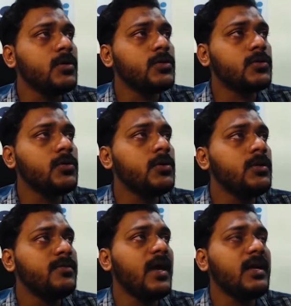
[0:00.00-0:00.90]
So
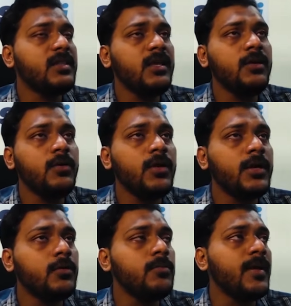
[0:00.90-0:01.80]
that thing you
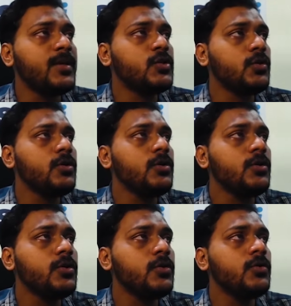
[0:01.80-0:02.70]
need to make sure
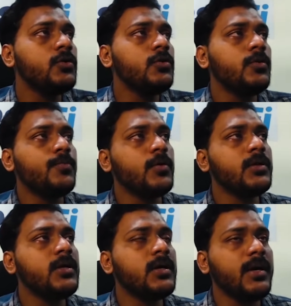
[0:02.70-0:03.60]
you
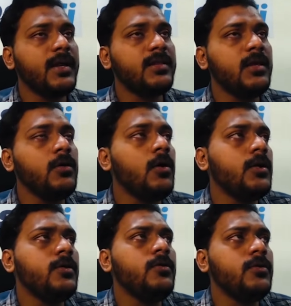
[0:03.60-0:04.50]
put the correct thing,
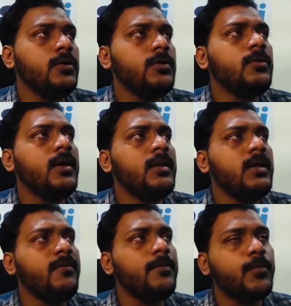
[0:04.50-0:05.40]
or you can
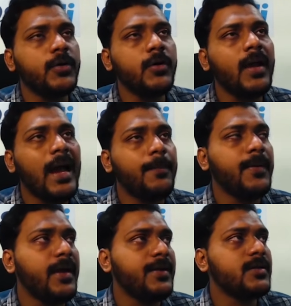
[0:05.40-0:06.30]
even put your IP
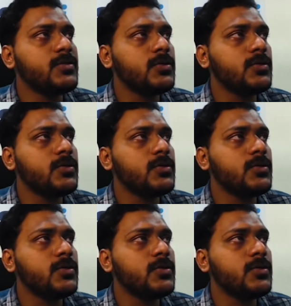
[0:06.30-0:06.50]
address.